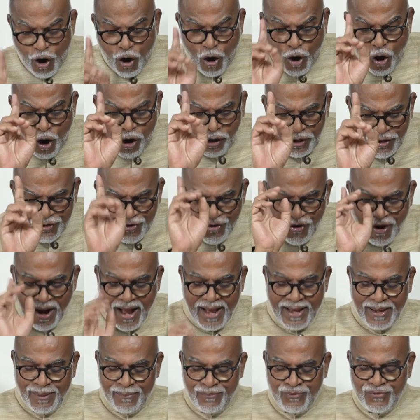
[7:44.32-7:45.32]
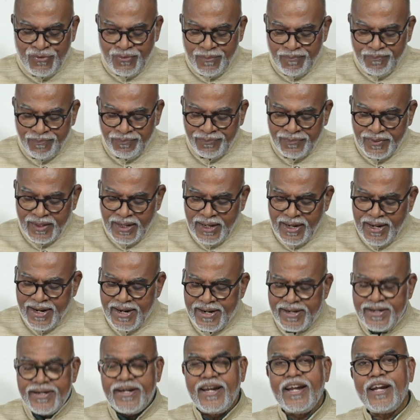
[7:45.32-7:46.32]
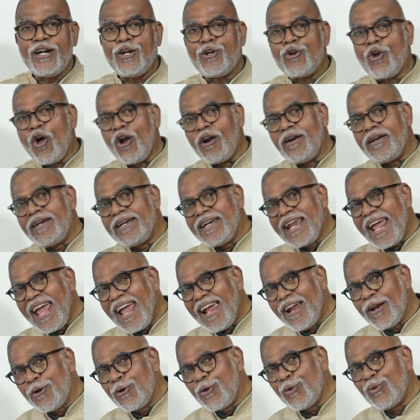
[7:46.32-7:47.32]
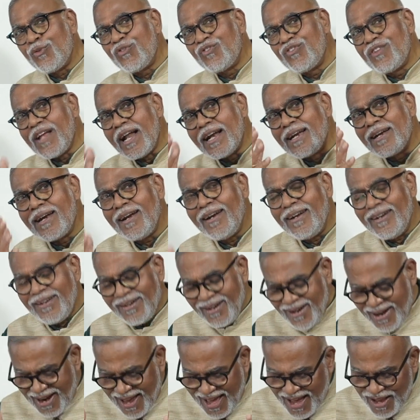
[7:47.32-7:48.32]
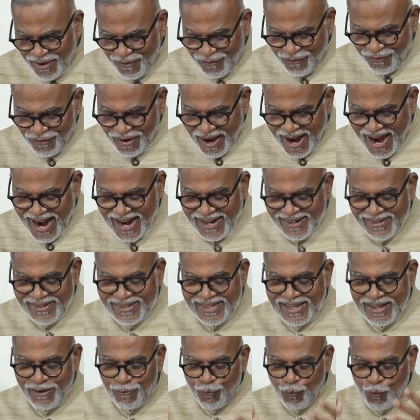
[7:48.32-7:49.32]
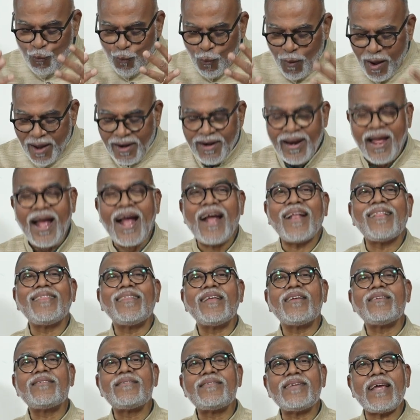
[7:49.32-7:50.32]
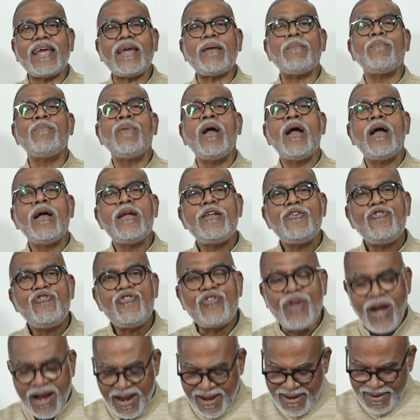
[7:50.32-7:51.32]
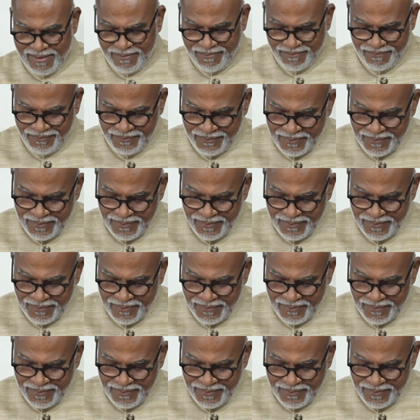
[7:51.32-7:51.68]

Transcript: All tribes did not take to settled life at the one and the same time.